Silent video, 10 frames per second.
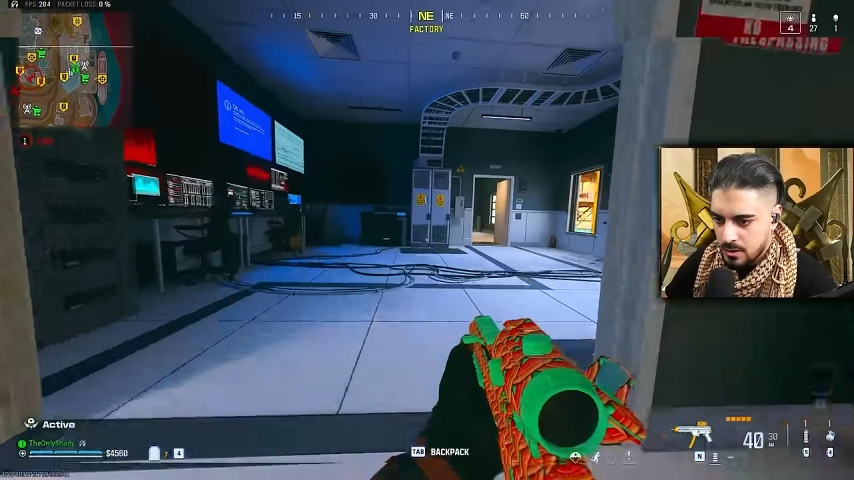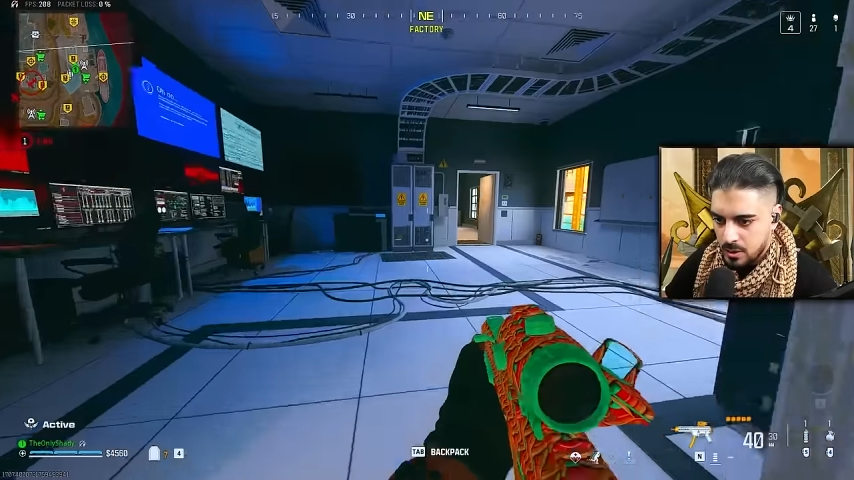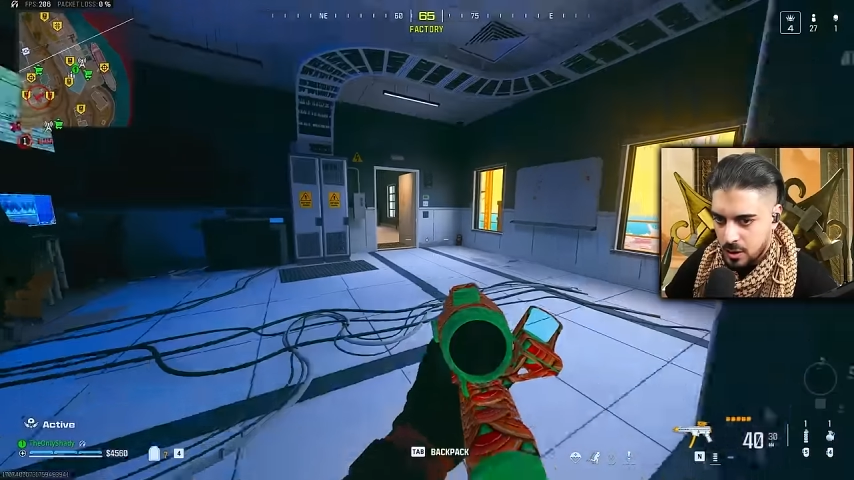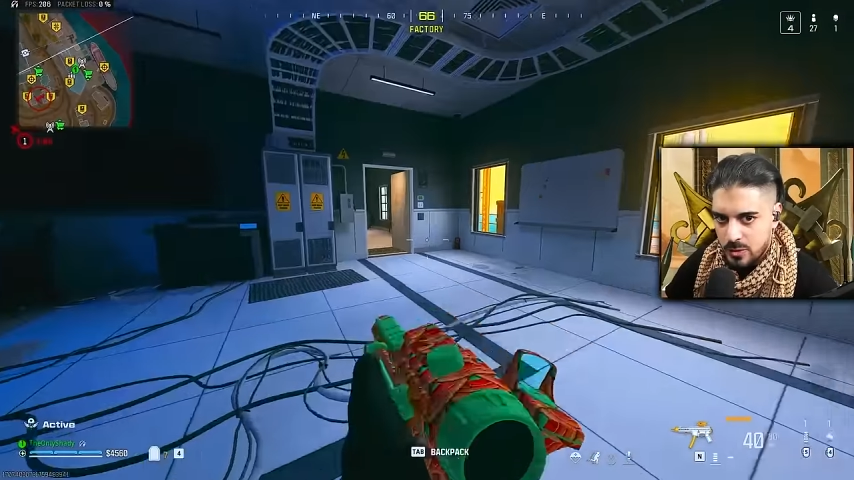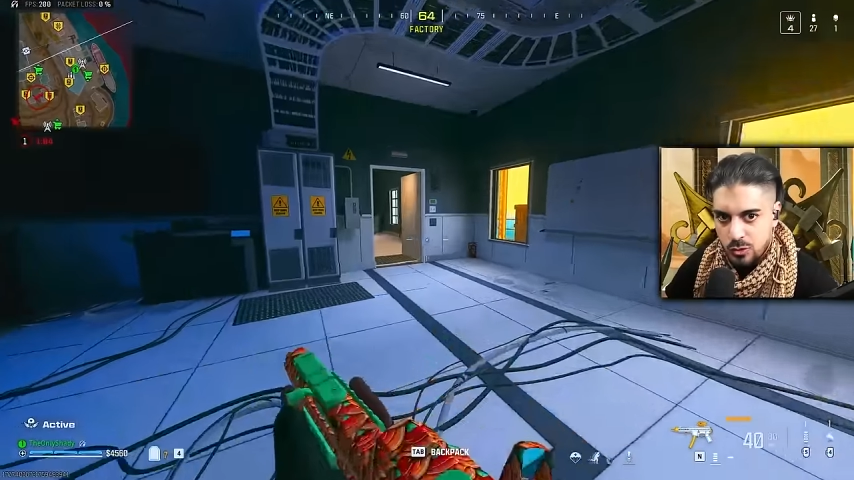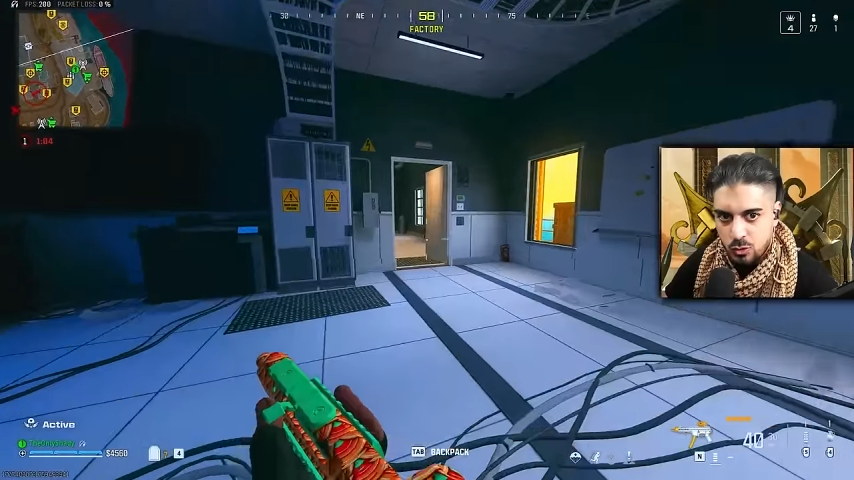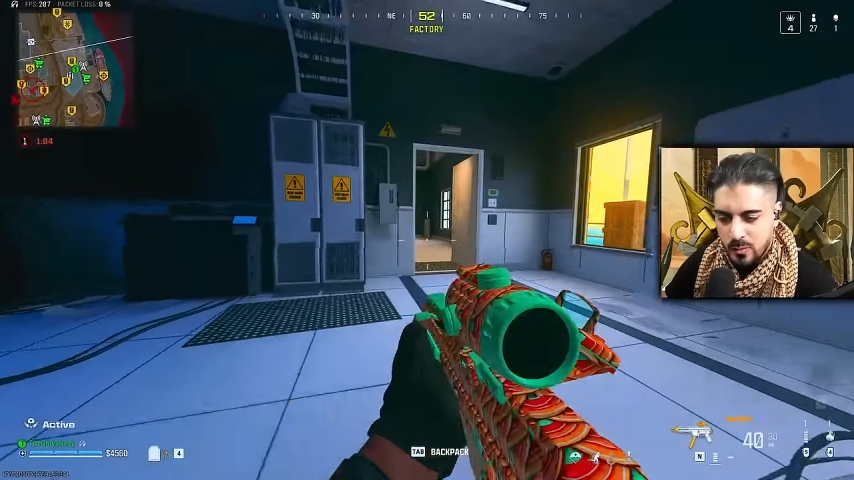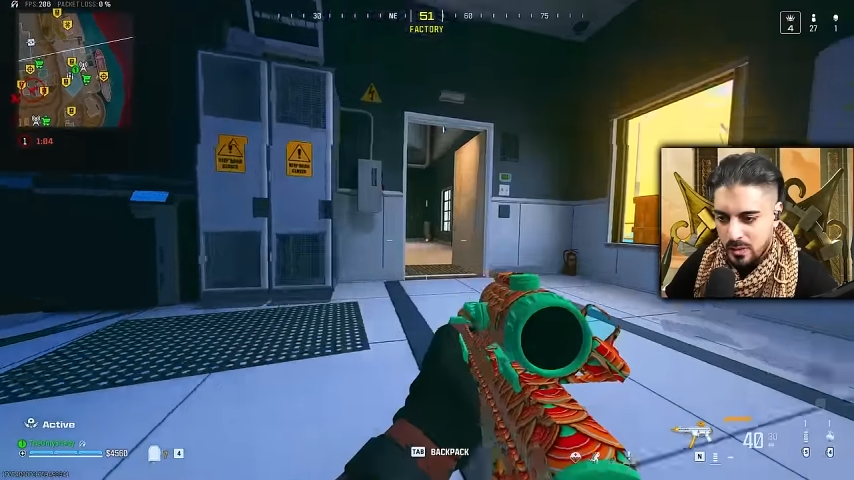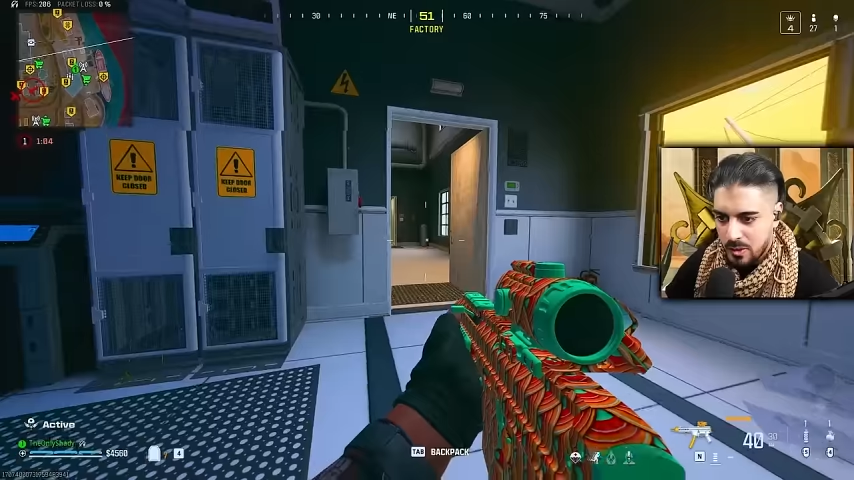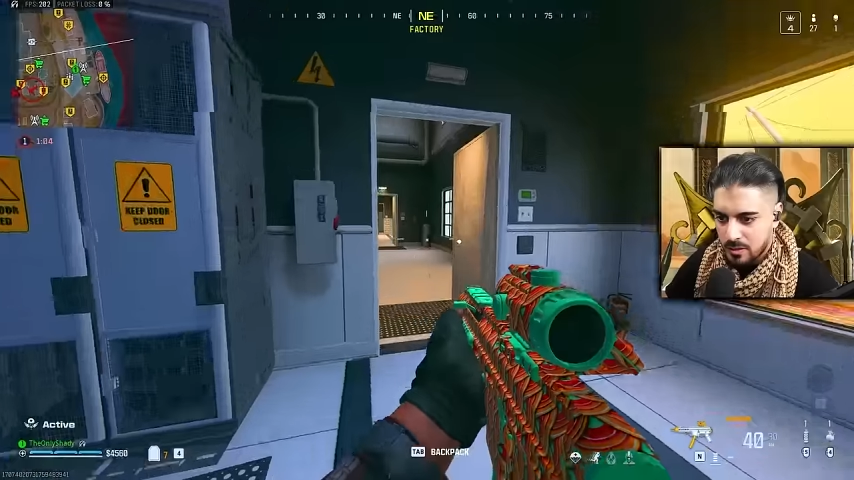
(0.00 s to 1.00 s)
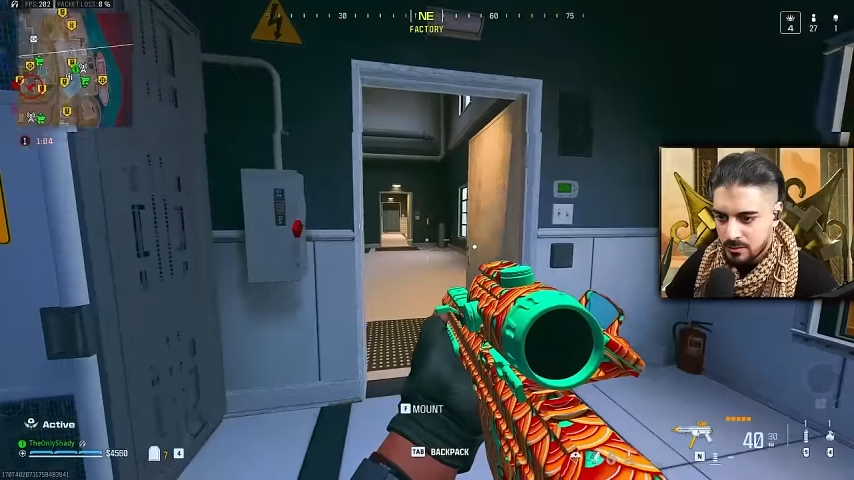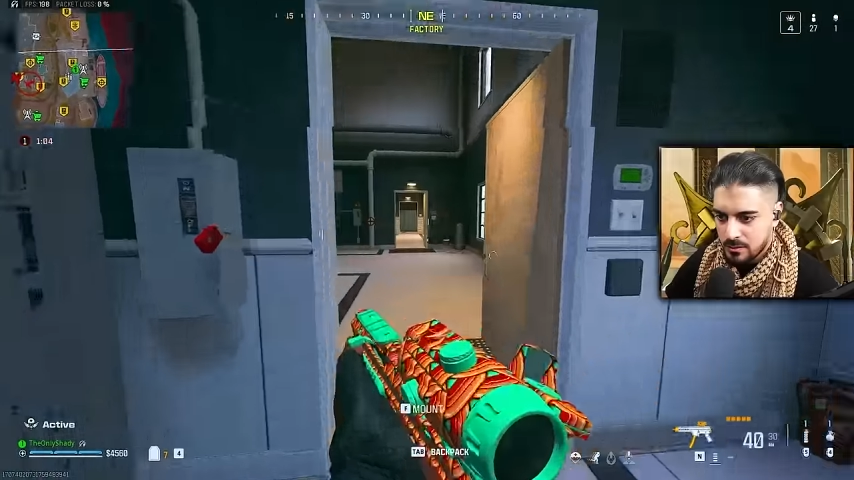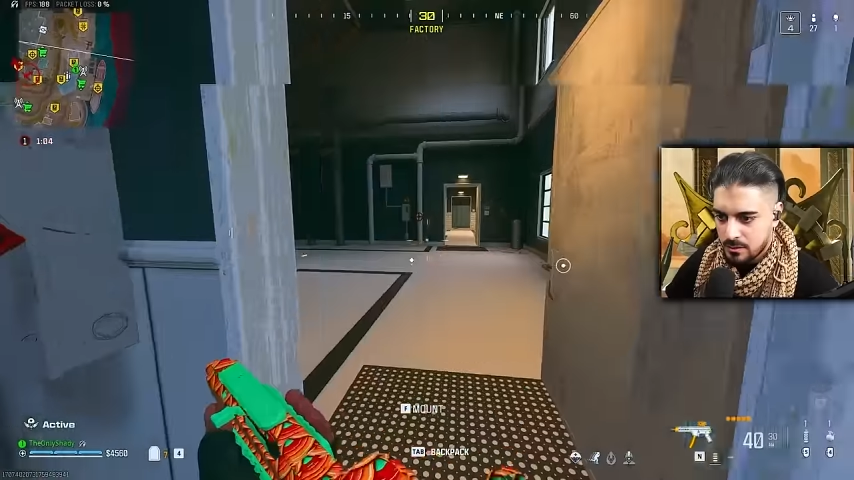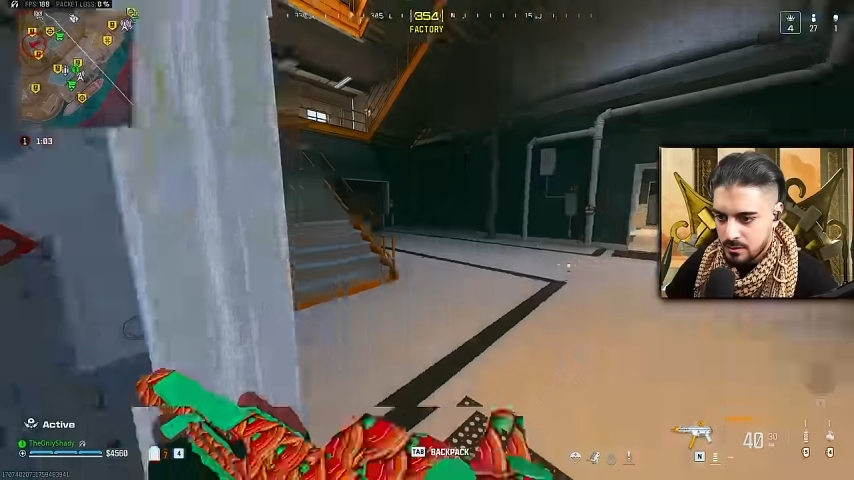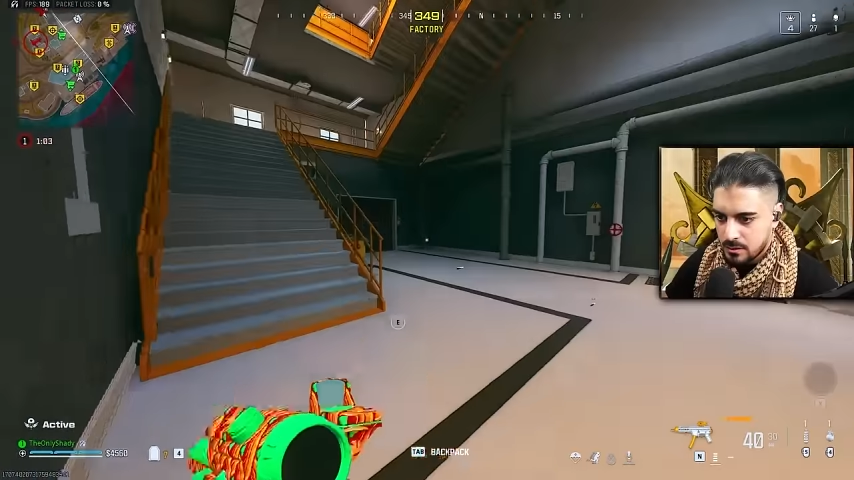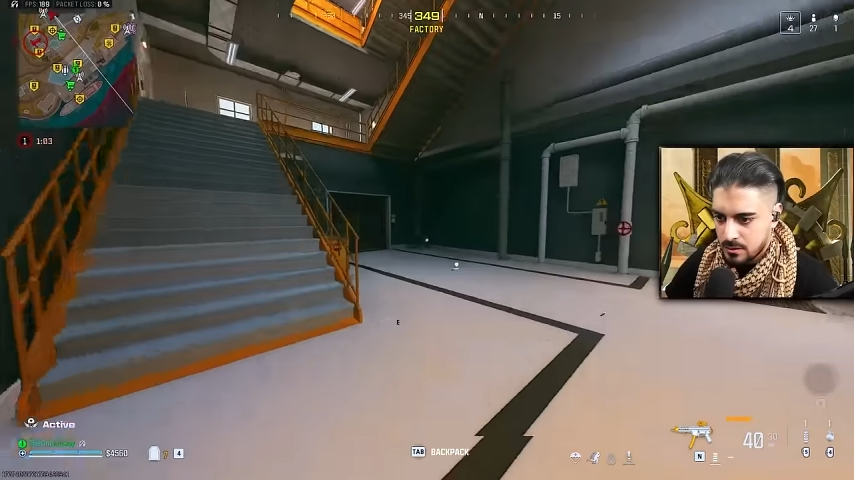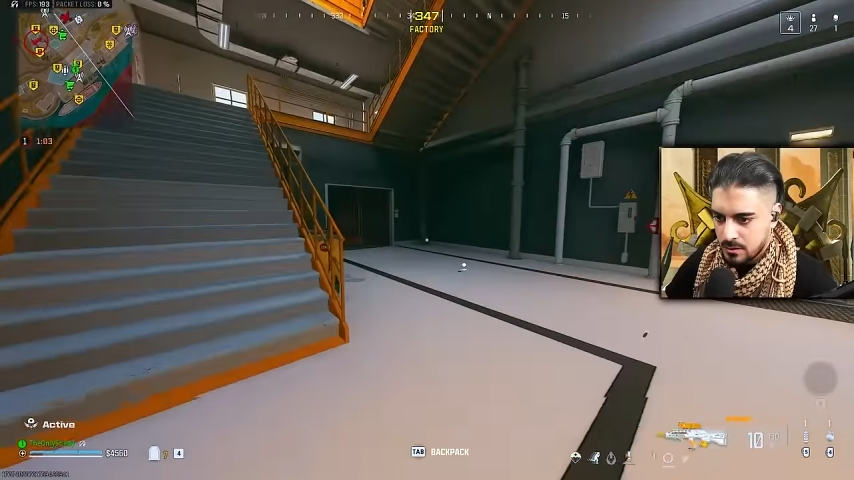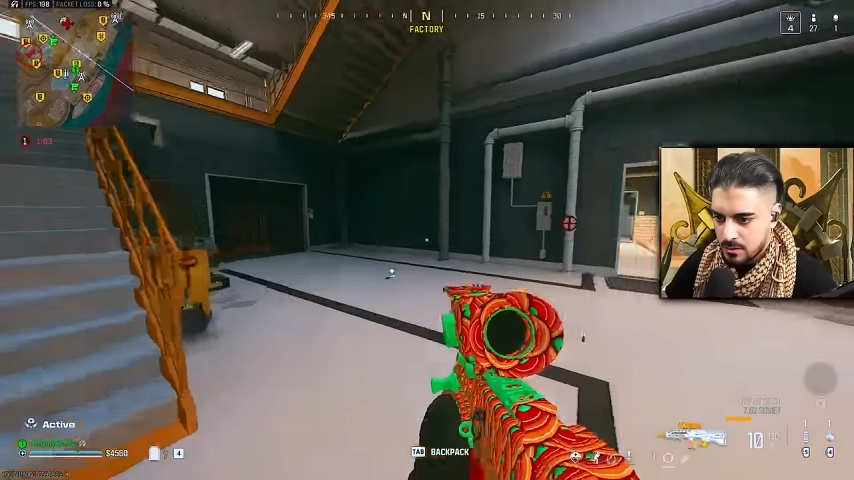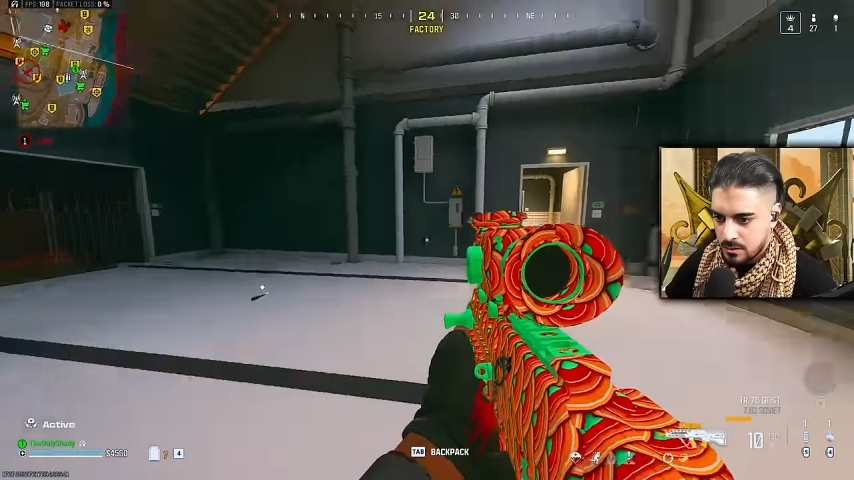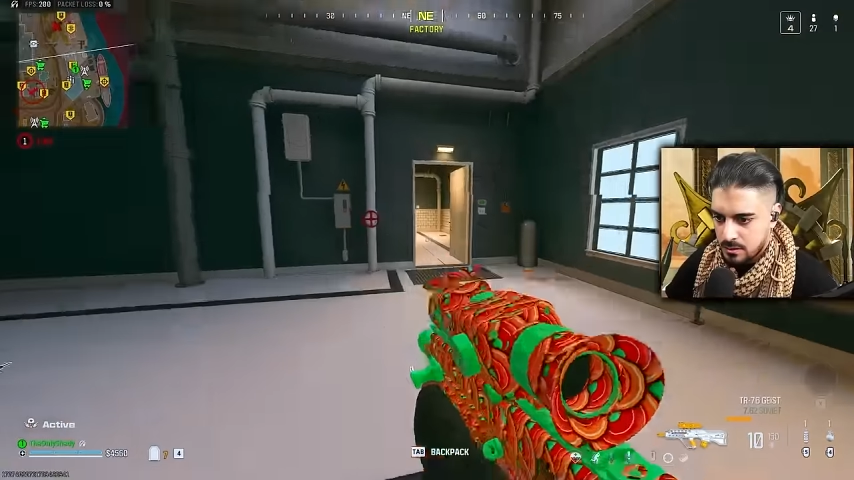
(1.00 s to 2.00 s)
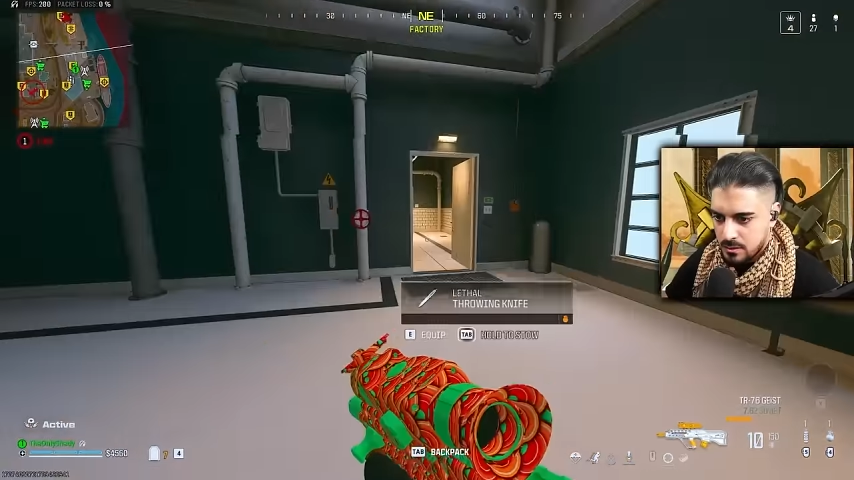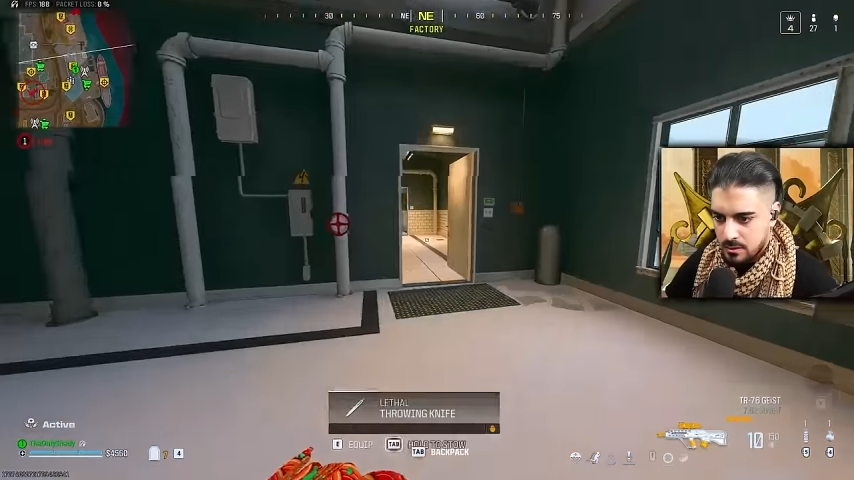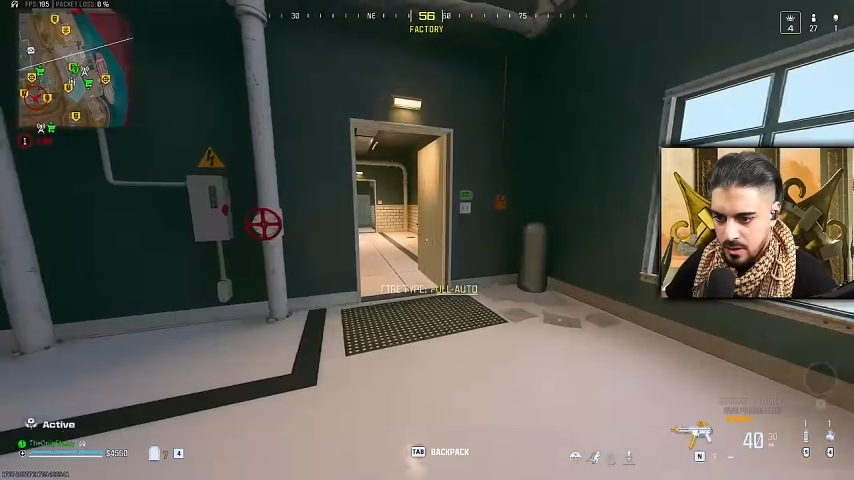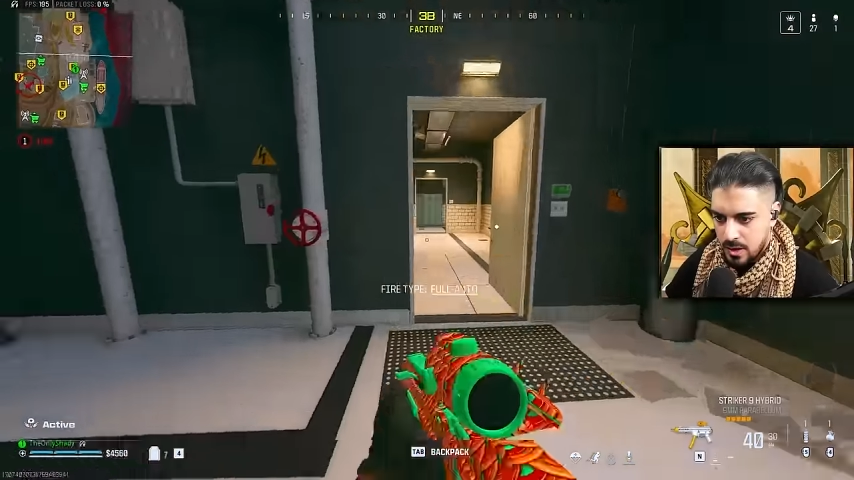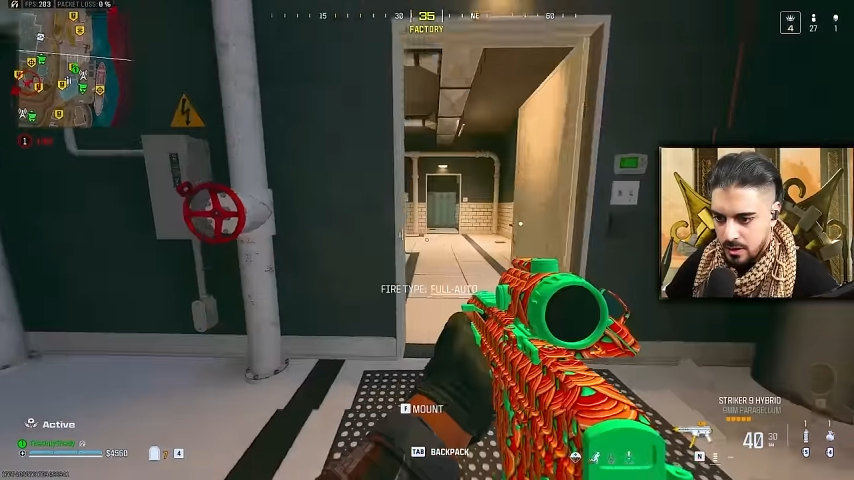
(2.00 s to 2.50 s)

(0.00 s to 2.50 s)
Look at me zooming, bro. All right, I